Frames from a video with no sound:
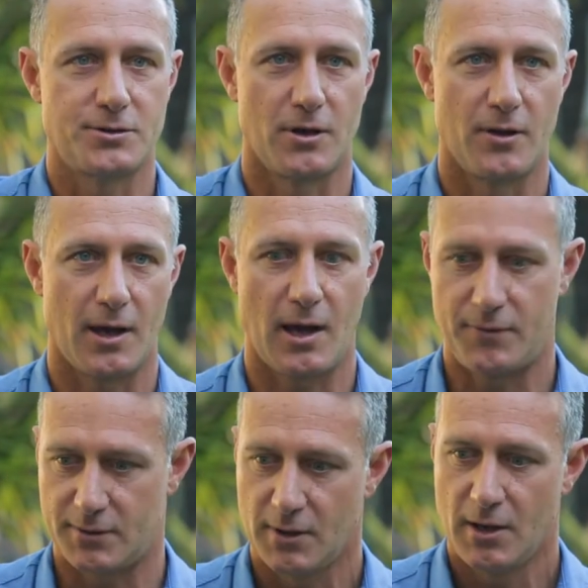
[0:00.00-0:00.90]
So they have
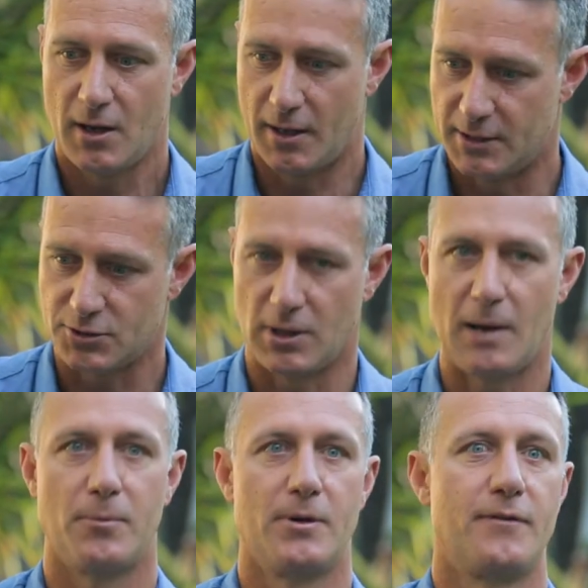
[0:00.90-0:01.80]
this initial
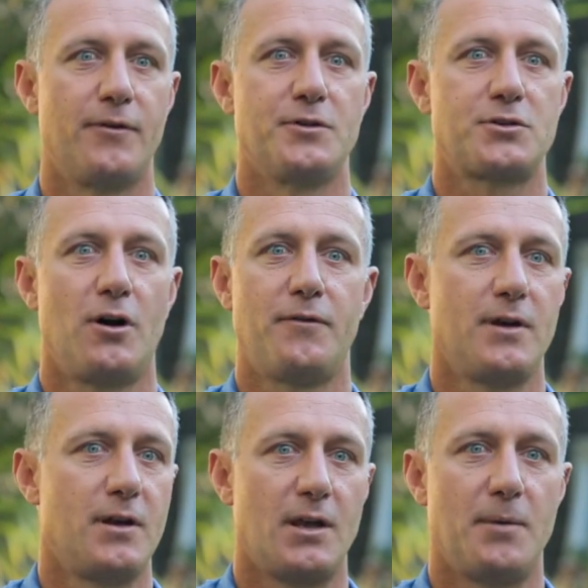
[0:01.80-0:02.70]
up with the first coffee
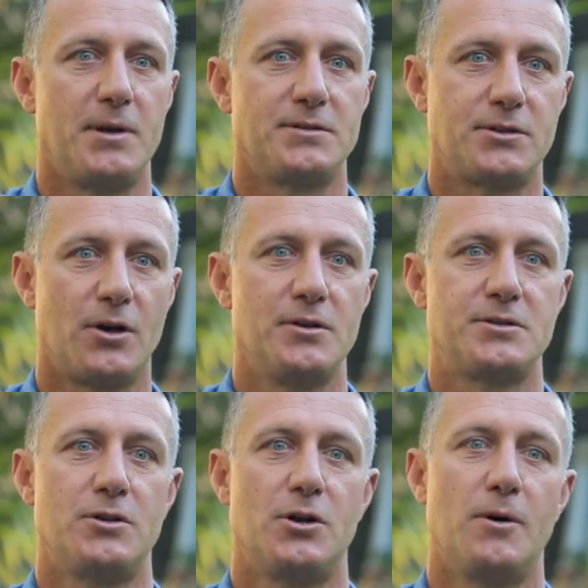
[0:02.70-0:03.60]
and their piece of
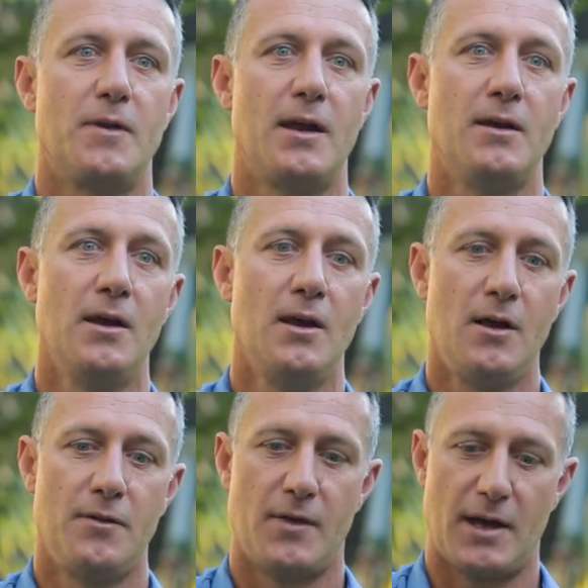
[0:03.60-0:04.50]
toast, you know, and then
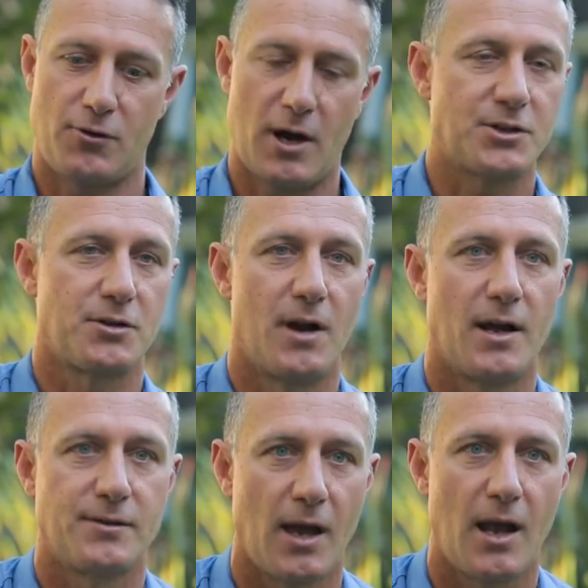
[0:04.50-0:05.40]
then they crash
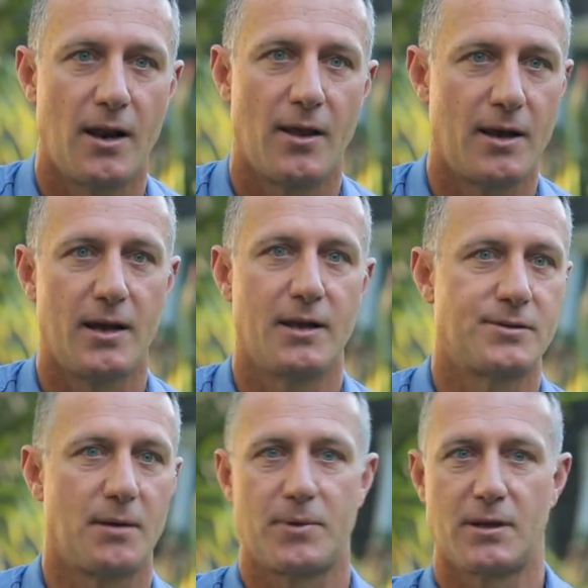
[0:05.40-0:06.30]
around town and they need
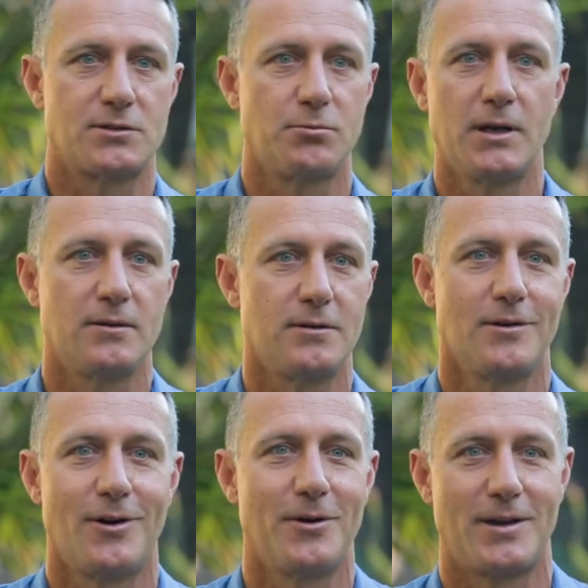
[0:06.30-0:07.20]
something sweet, you
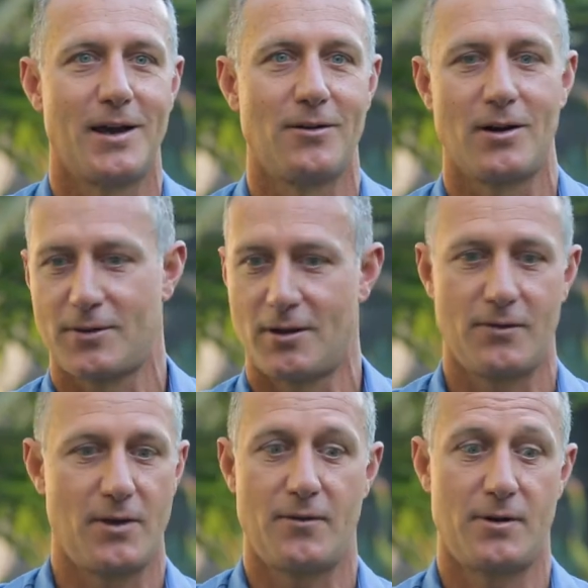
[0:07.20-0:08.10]
know. Again, like they'll
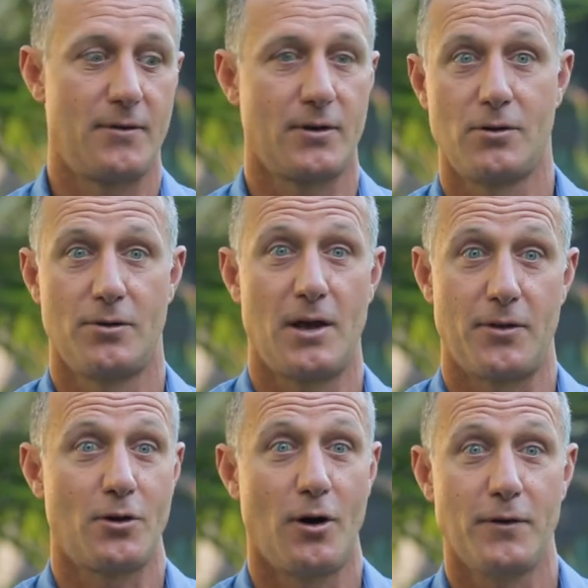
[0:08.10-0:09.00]
either have another
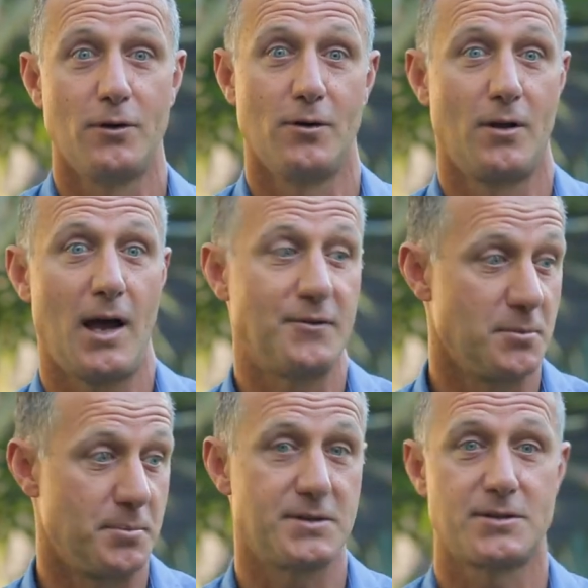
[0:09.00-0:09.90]
another coffee or they'll have
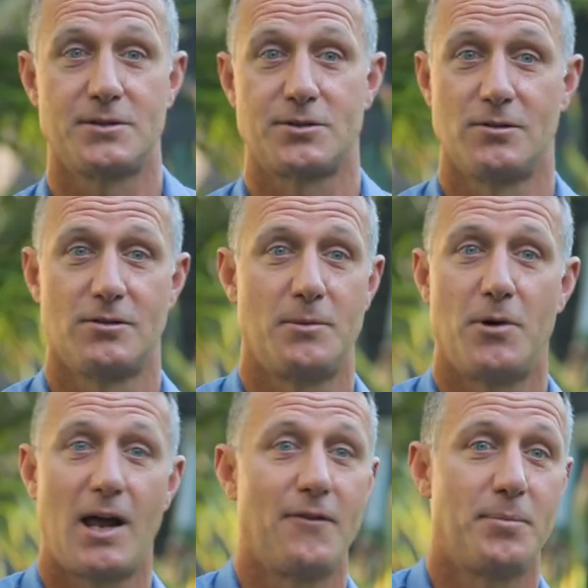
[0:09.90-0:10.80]
some biscuits or they
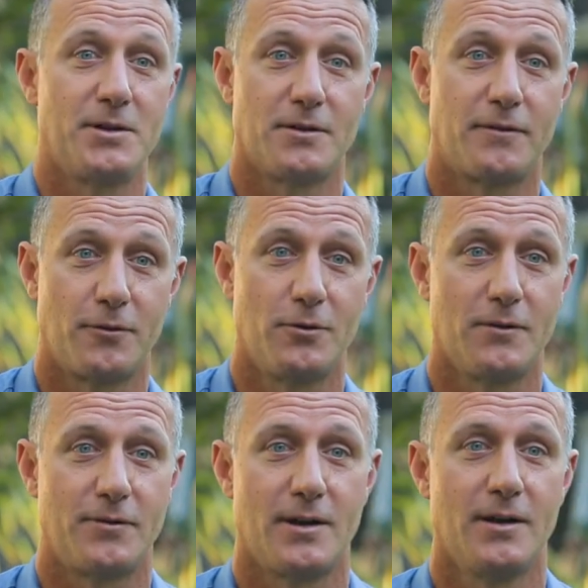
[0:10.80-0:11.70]
might have a piece of fruit
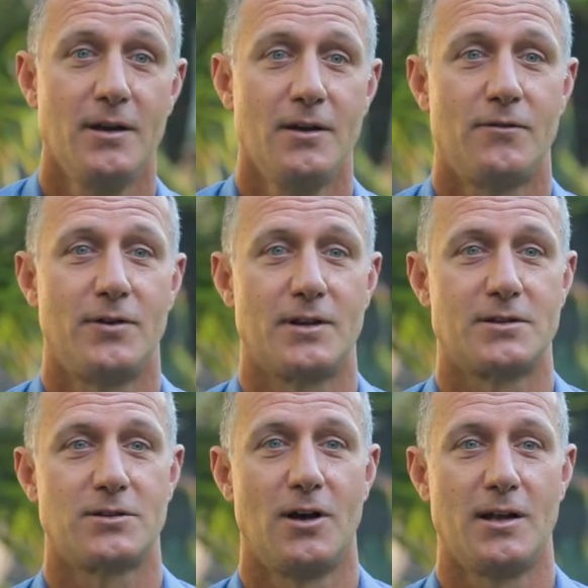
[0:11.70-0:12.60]
if they're feeling
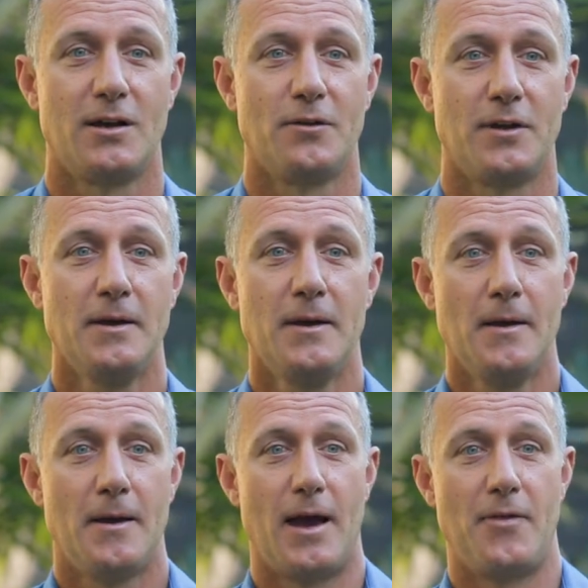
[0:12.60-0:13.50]
slightly healthy,
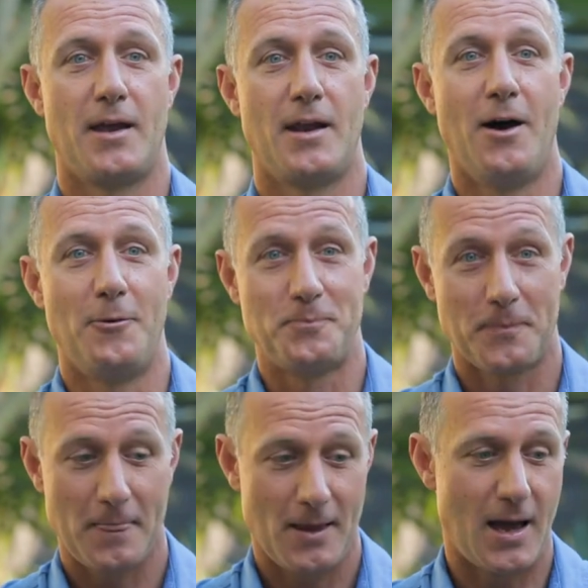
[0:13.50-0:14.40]
and then um
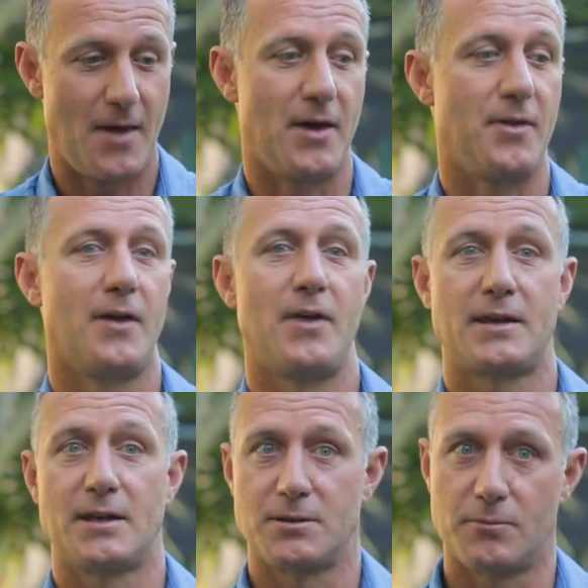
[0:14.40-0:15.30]
and then that,
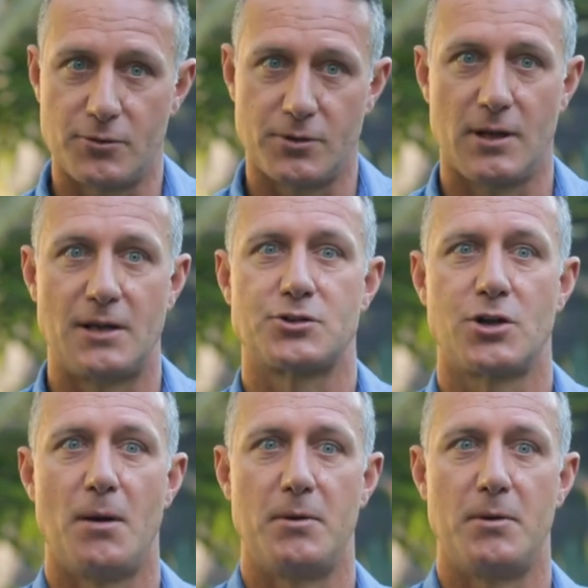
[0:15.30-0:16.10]
that gets them through to lunchtime.